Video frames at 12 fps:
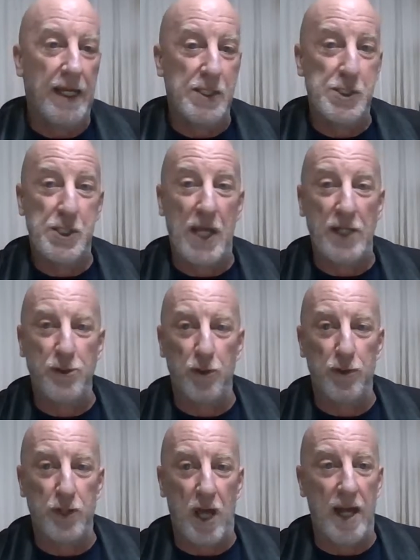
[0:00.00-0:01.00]

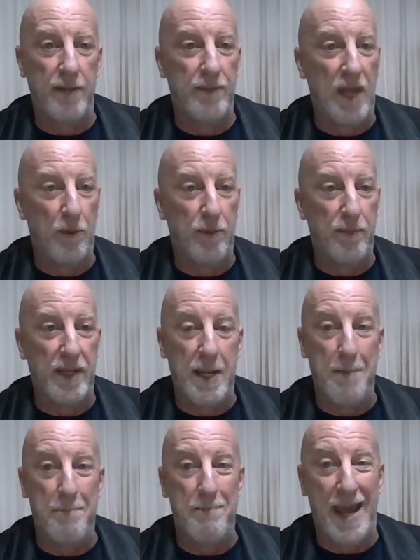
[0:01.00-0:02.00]
Central time, that would
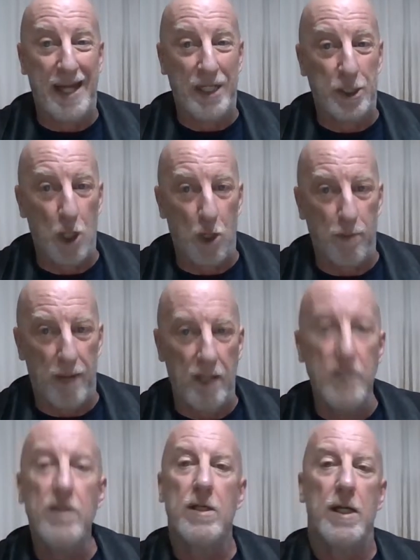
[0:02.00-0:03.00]
be Manitoba
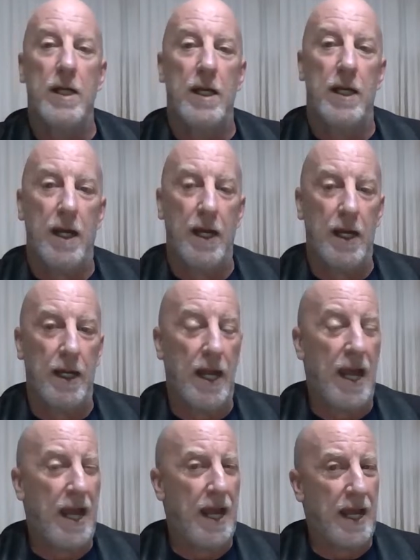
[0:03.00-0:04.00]

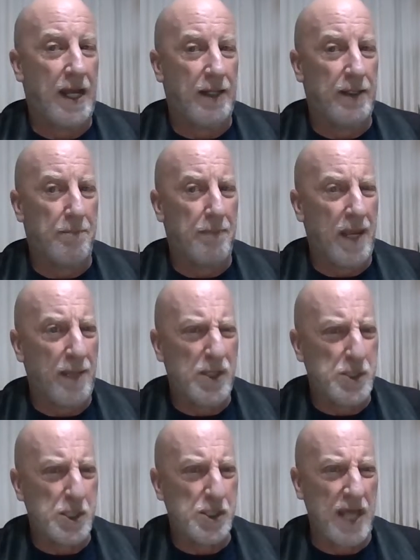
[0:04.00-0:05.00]
and maybe
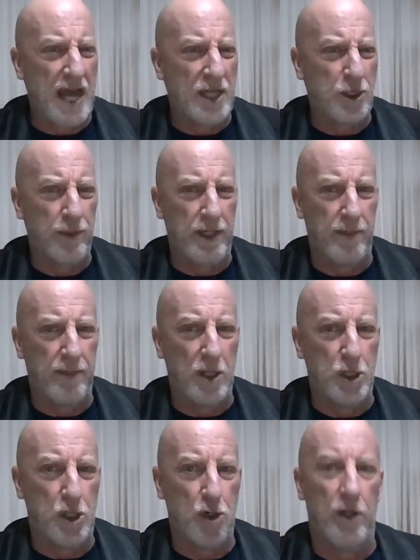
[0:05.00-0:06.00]
Saskatchewan. I'm
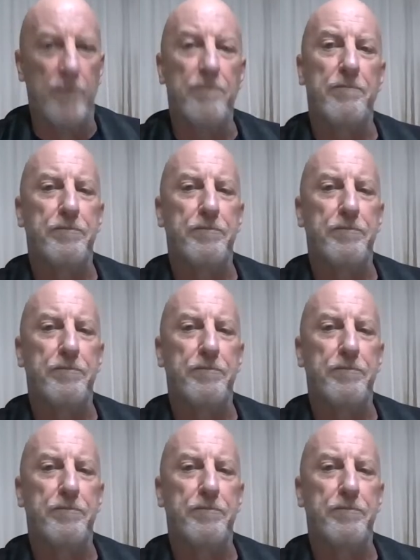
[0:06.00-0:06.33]
not sure.